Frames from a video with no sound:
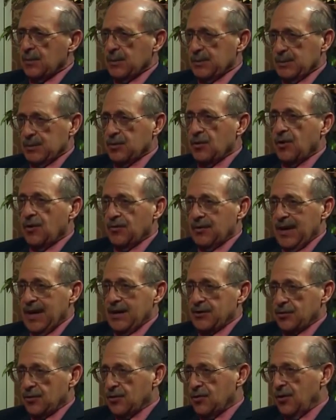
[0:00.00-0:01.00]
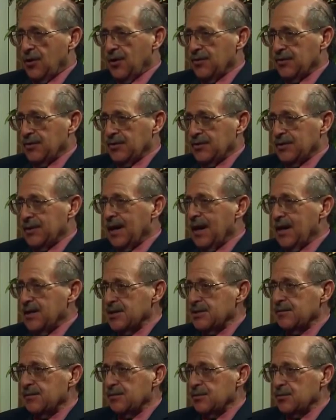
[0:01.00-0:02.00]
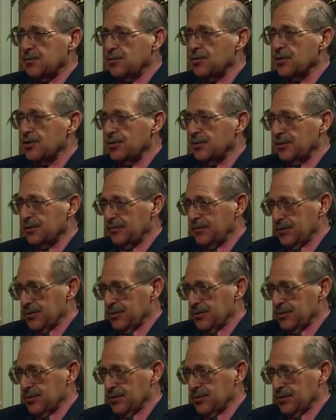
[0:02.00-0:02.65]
what we would call natural causes dies of a nutritional